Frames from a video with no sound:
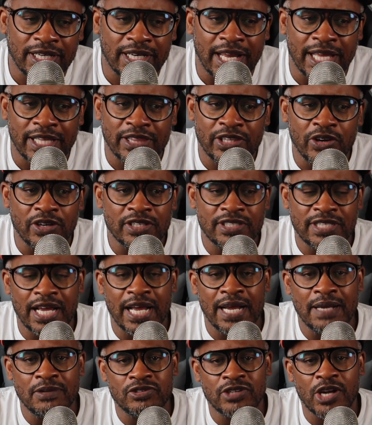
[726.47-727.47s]
Like there are
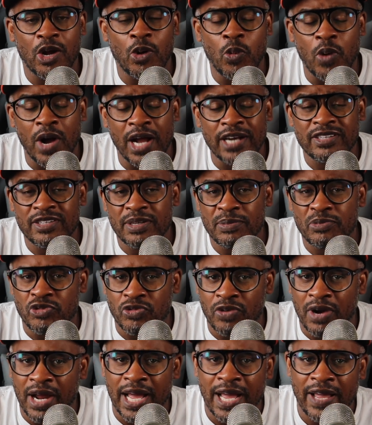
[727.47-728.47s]
times when I watched him
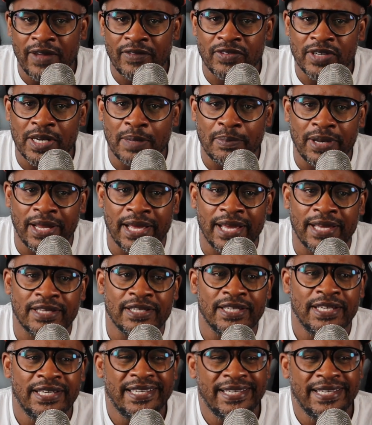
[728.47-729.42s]
drive and I'm like,